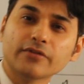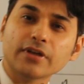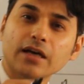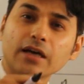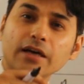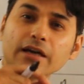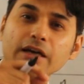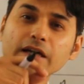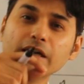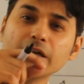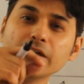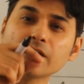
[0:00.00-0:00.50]

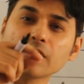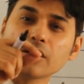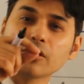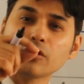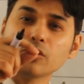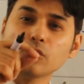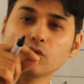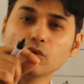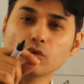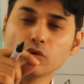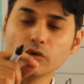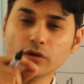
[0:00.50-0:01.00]
the
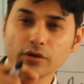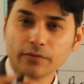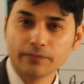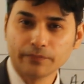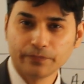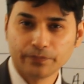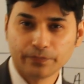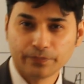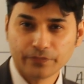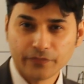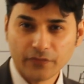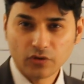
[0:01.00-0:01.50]
internode.
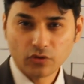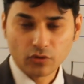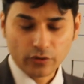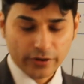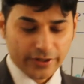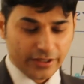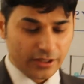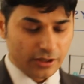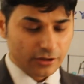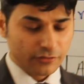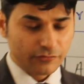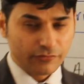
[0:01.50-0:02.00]
So
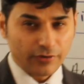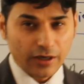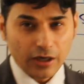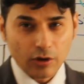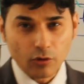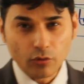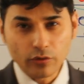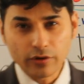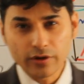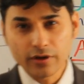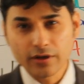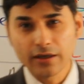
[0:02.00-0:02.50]
it is
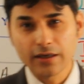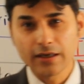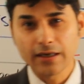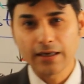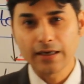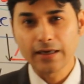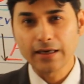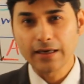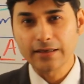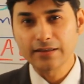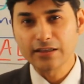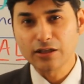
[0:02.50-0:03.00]
found
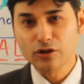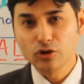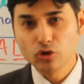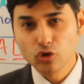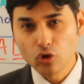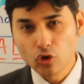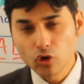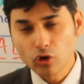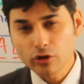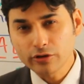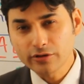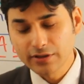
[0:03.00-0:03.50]
at the
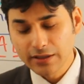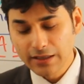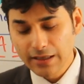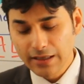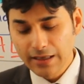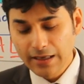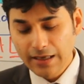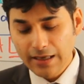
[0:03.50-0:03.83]
nodes,